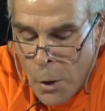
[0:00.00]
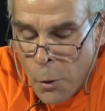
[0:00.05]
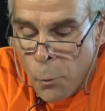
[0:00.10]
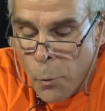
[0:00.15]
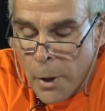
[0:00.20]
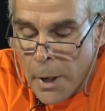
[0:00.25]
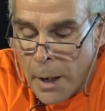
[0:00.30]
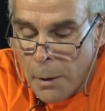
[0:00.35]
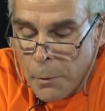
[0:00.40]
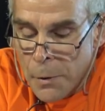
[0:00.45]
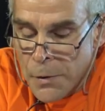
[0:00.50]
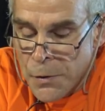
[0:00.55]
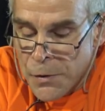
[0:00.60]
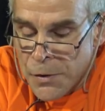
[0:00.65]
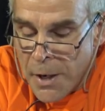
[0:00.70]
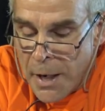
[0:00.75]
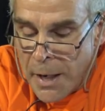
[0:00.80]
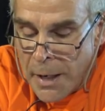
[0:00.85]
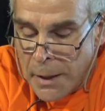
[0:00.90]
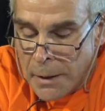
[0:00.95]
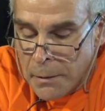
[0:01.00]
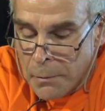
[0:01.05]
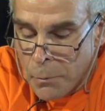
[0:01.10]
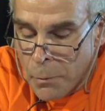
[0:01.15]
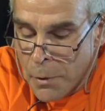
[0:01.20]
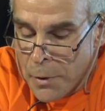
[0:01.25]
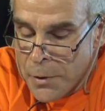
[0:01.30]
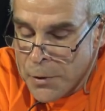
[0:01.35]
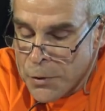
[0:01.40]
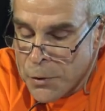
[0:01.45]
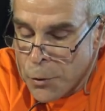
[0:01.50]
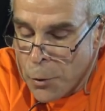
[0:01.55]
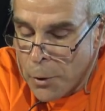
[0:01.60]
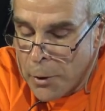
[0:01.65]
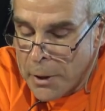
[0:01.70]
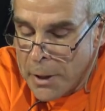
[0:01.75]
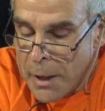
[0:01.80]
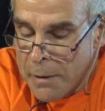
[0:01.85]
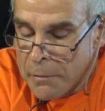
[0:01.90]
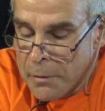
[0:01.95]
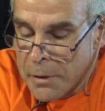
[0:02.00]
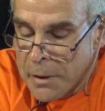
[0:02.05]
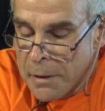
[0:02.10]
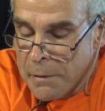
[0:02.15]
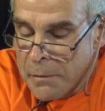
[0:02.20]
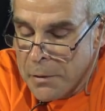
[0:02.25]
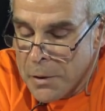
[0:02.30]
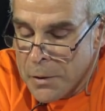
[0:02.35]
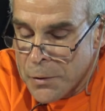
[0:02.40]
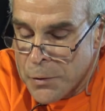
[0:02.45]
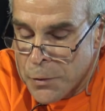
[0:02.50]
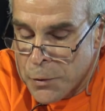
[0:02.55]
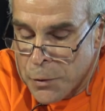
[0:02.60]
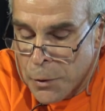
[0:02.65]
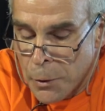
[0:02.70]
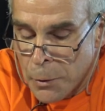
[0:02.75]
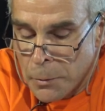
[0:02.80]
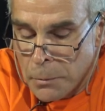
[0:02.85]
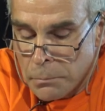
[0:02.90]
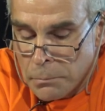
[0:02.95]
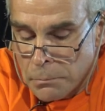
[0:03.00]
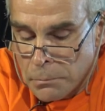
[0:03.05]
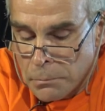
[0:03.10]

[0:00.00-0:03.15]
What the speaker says: What I would say were this story ever given its due.